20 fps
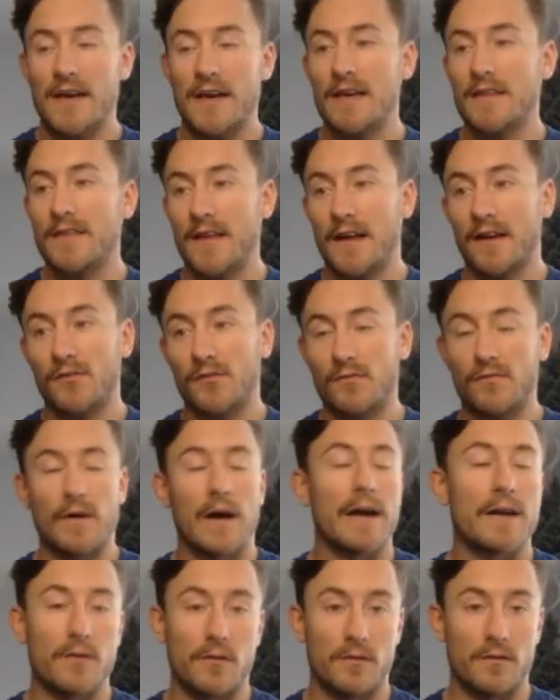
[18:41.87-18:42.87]
And that is
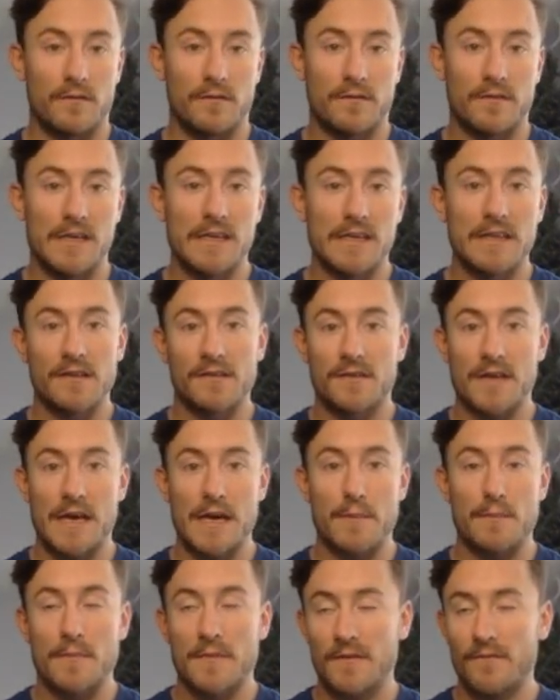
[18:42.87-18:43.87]
vital in this
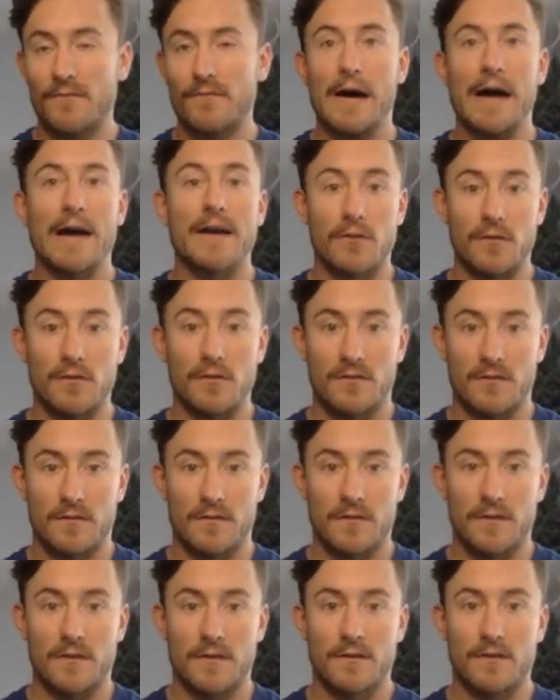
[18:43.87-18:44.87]
game. Vital.
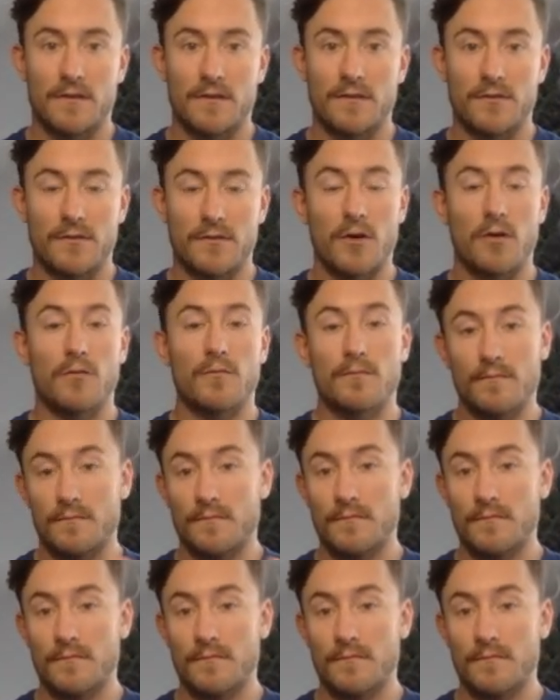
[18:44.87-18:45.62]
So